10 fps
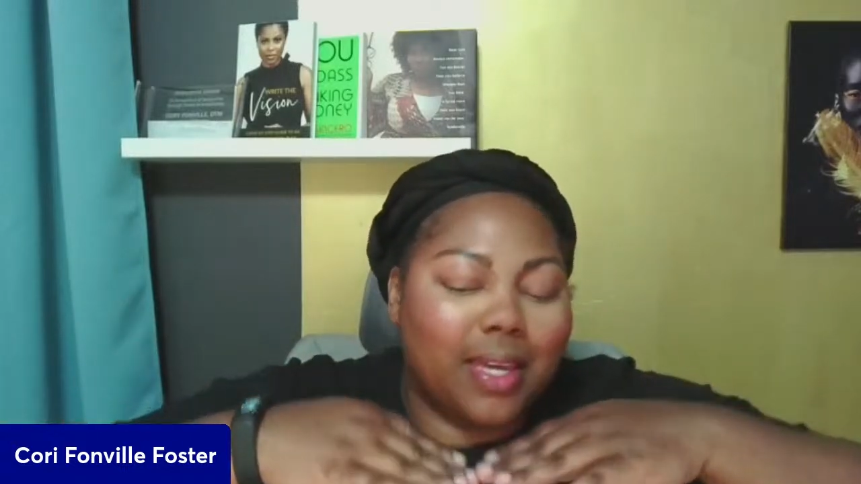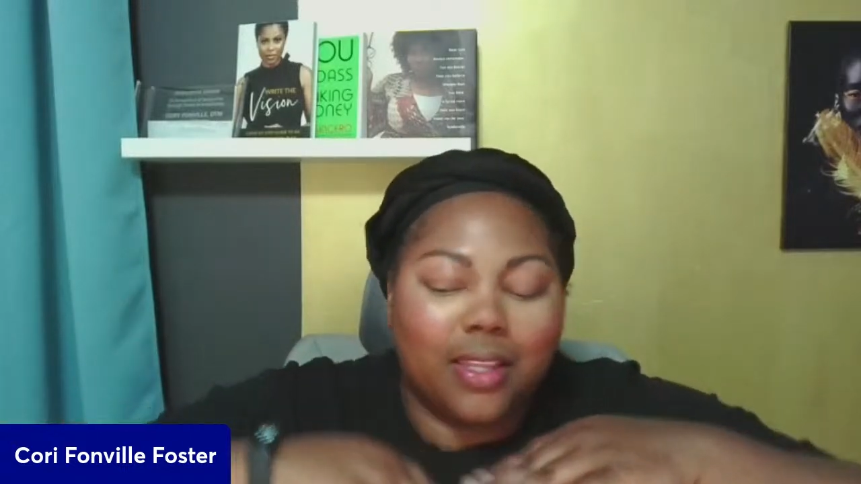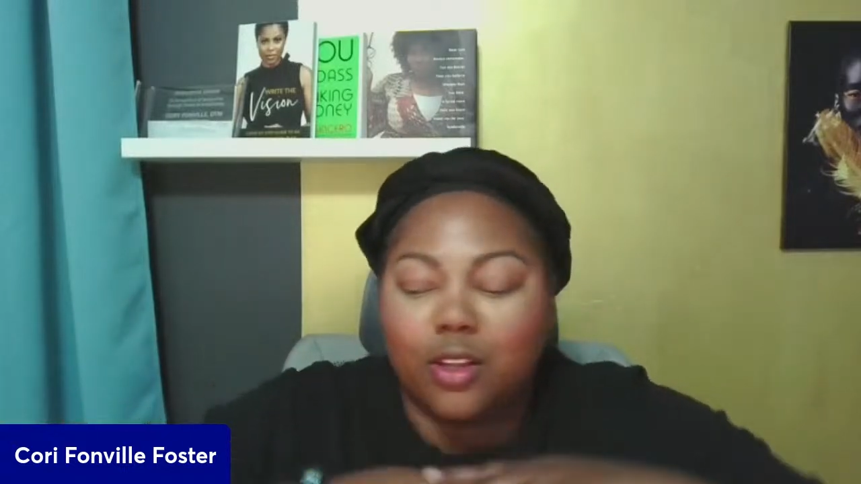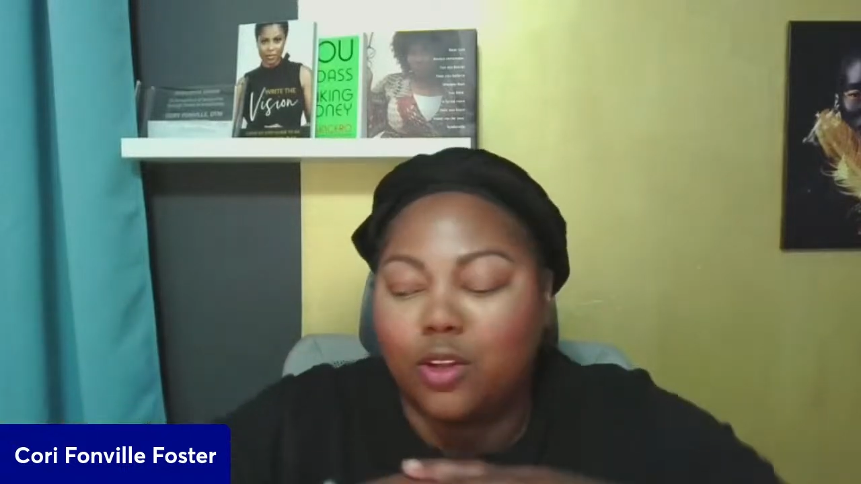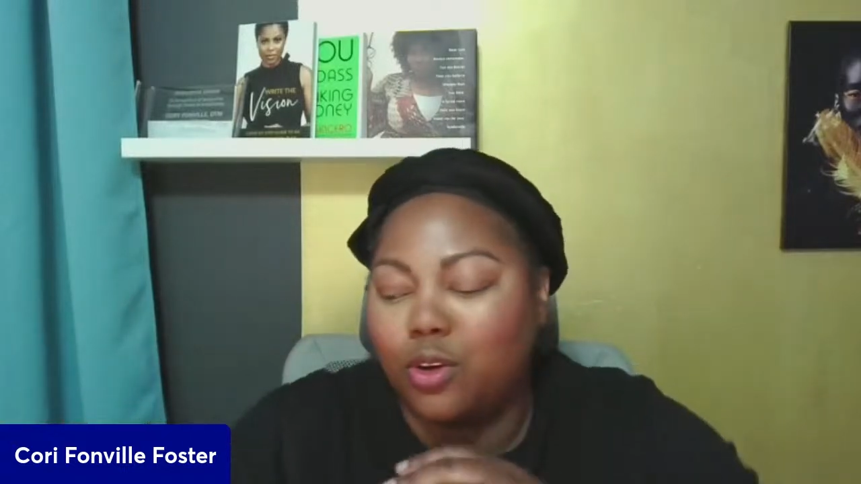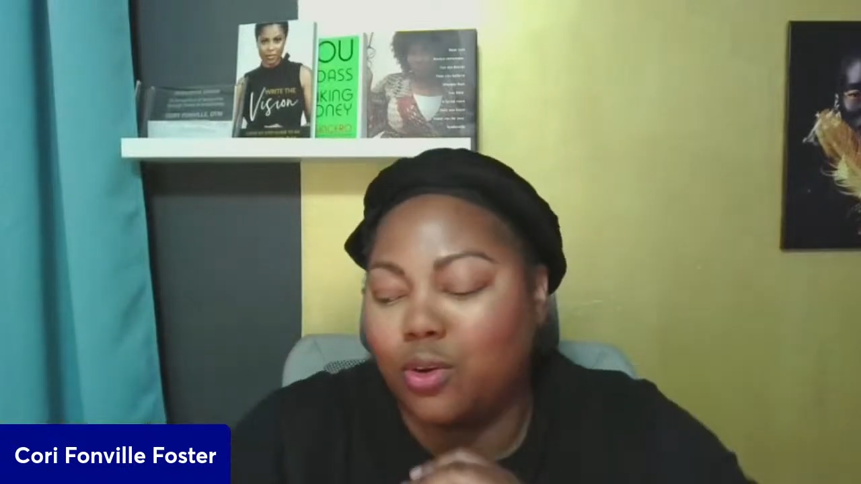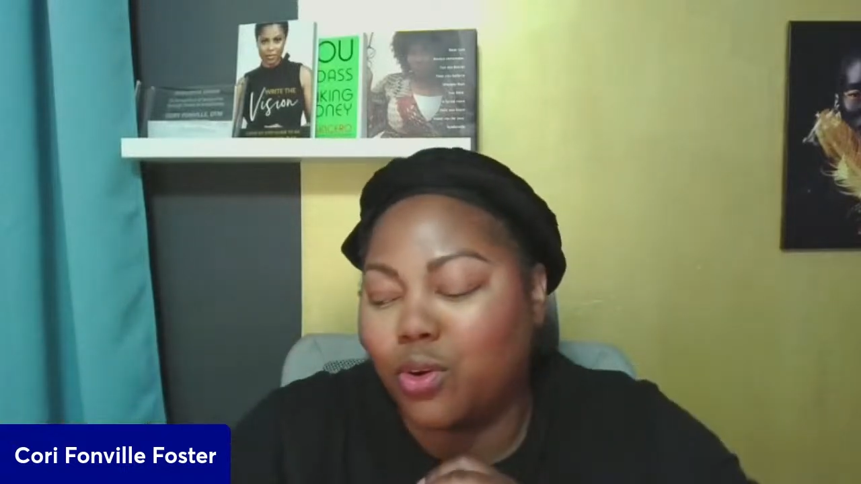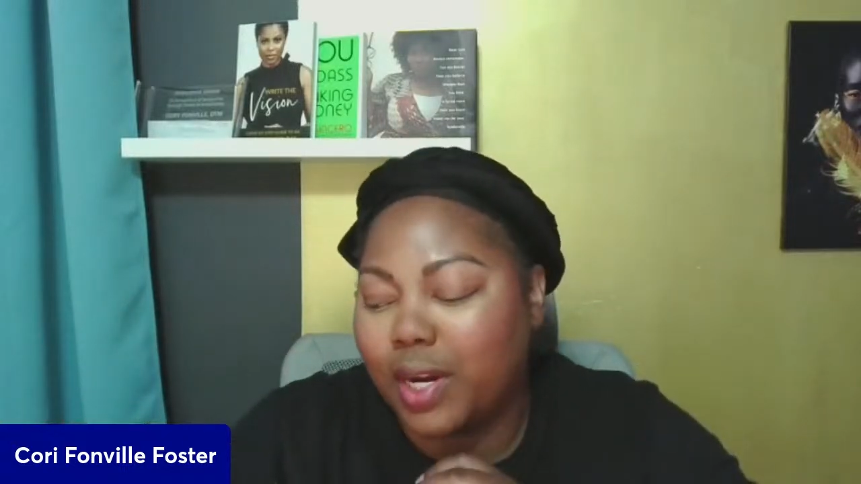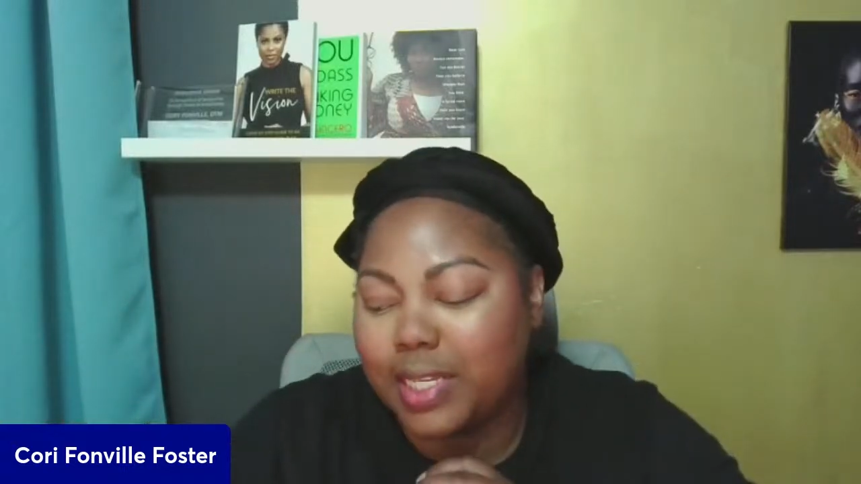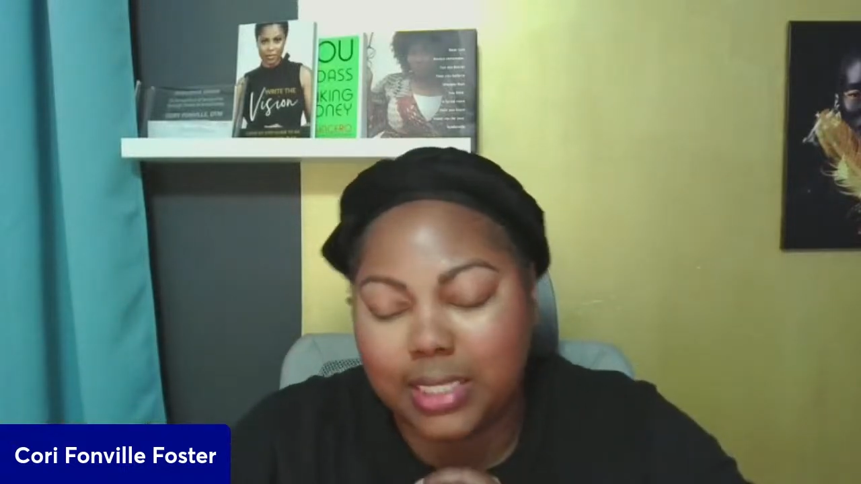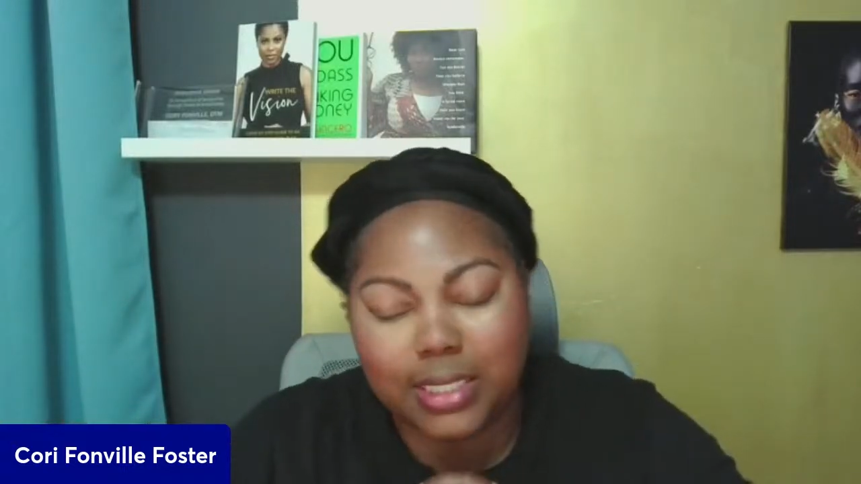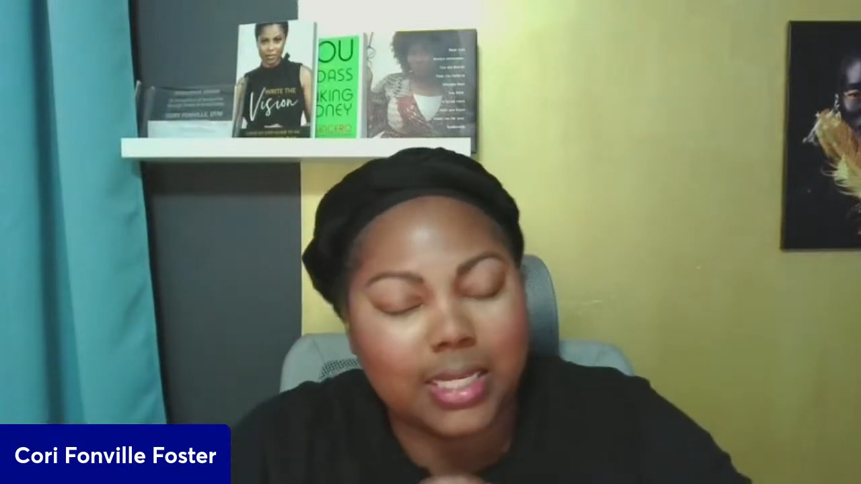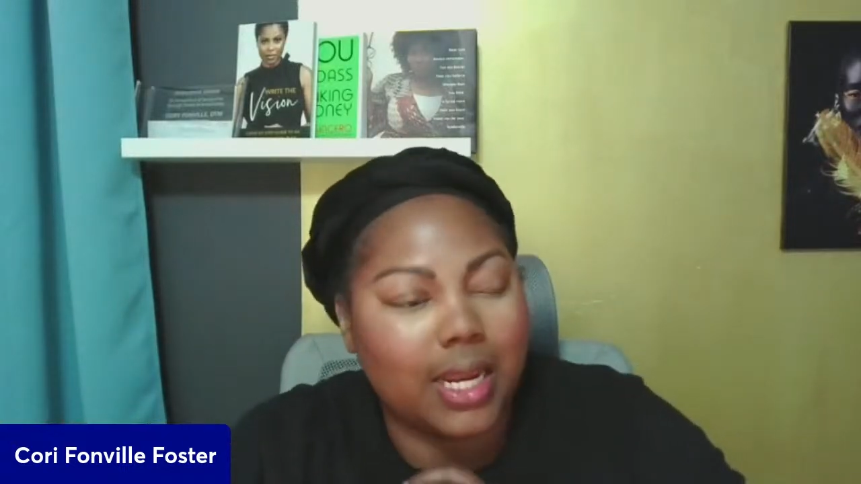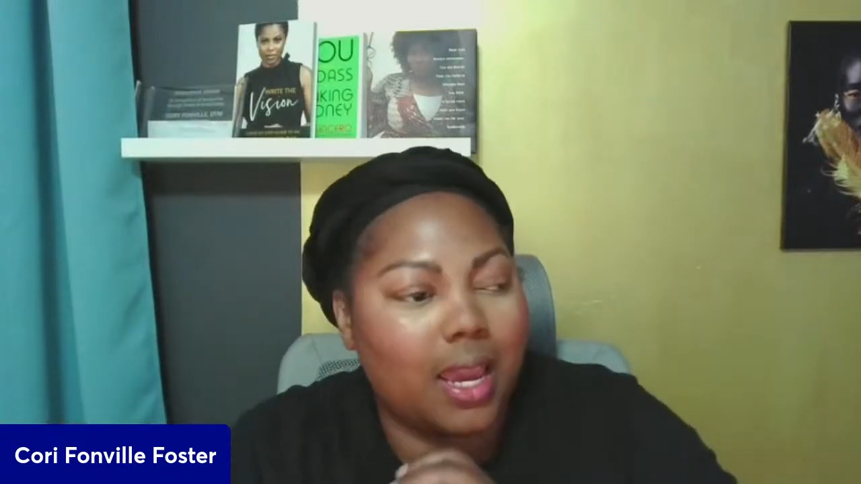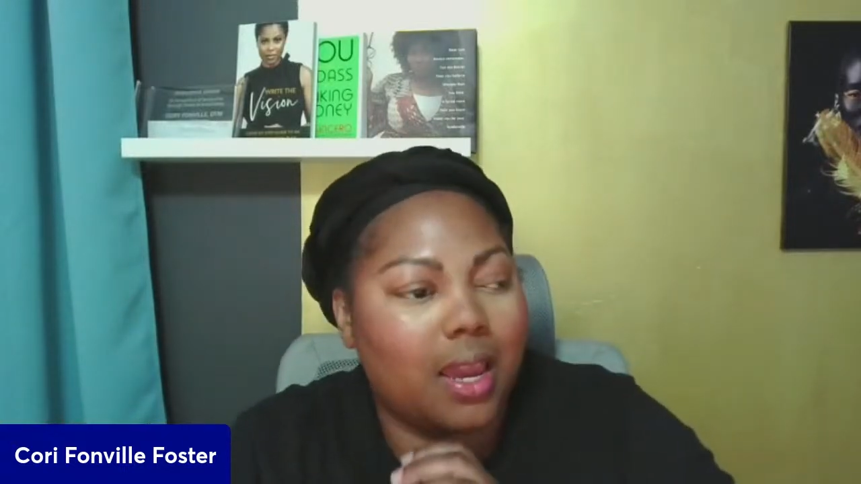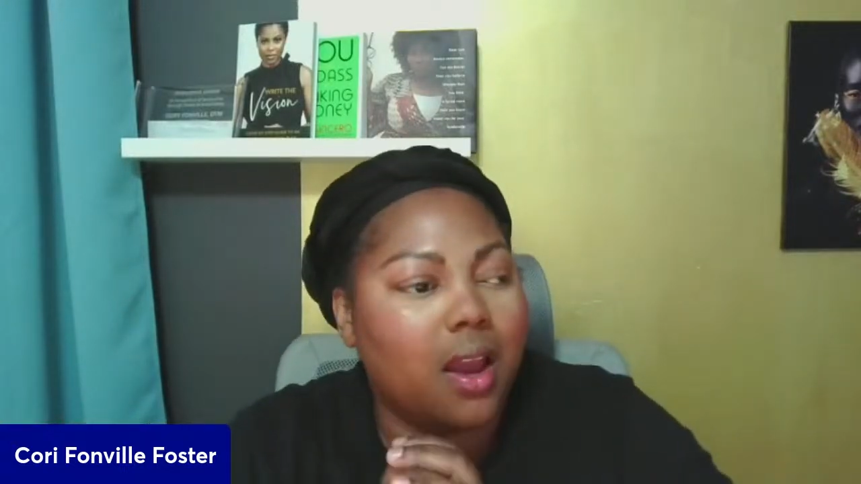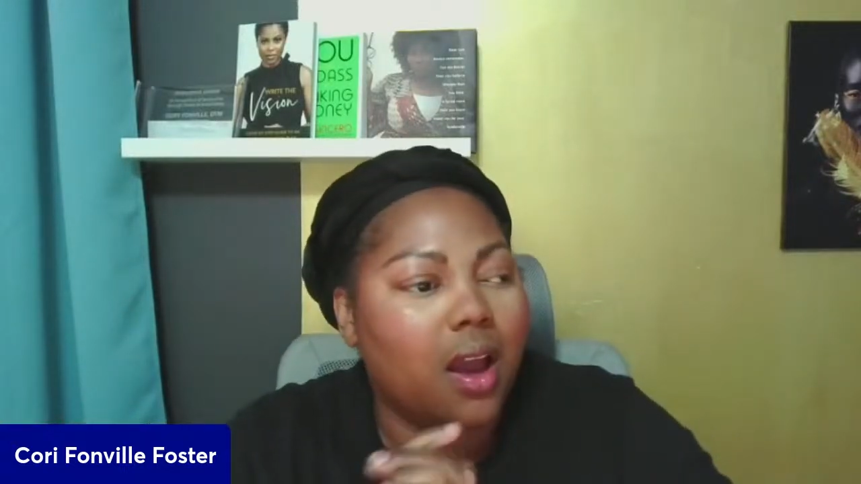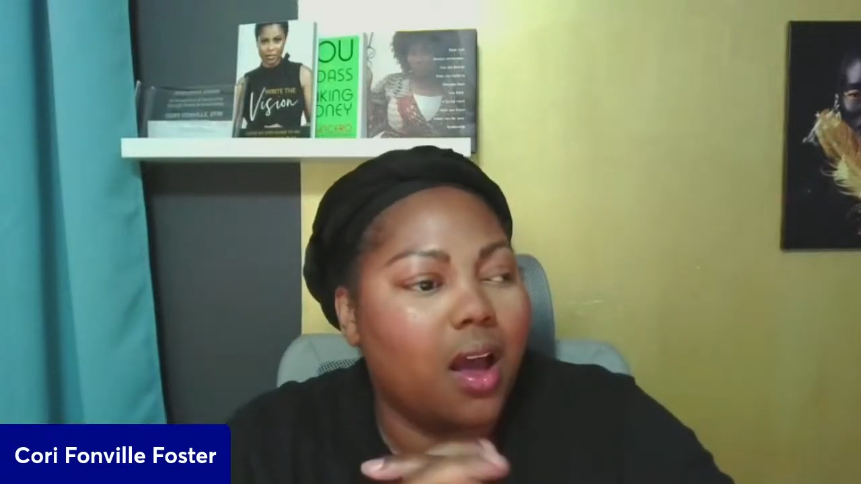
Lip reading: I look a little crazy today.